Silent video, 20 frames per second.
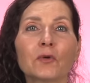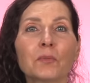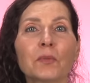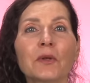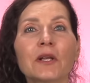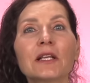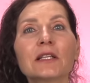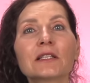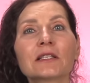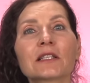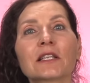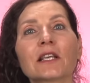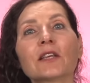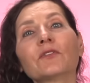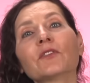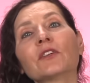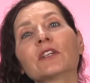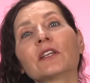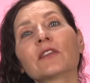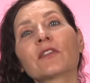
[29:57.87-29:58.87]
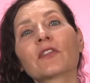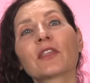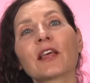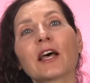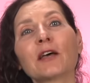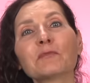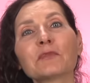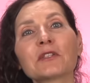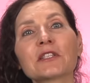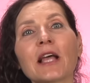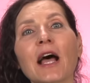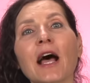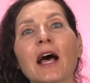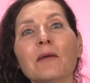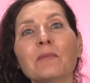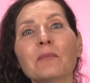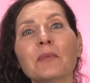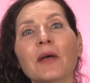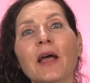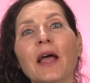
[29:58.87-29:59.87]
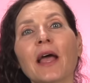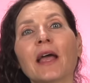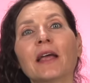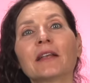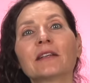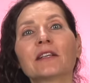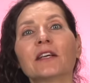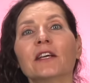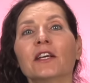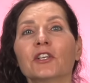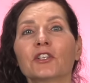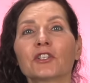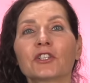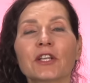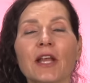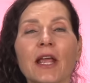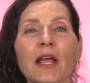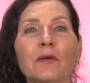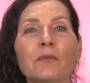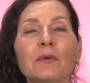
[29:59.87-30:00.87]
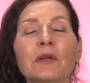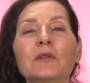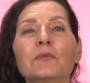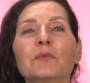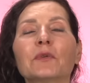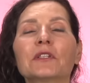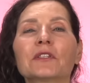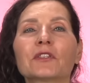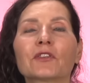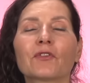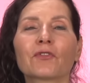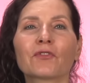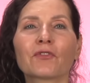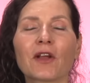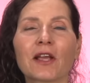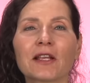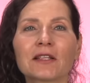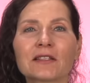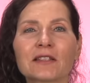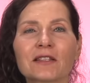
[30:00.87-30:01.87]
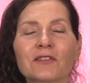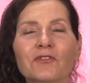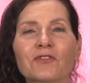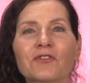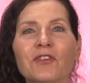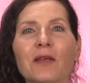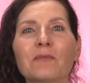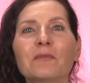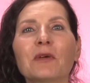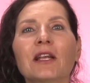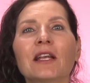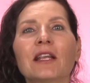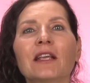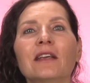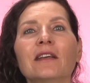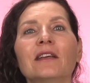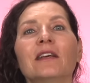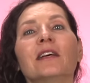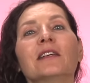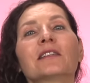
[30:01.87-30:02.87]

please give it a thumbs up and share it with your friends and family.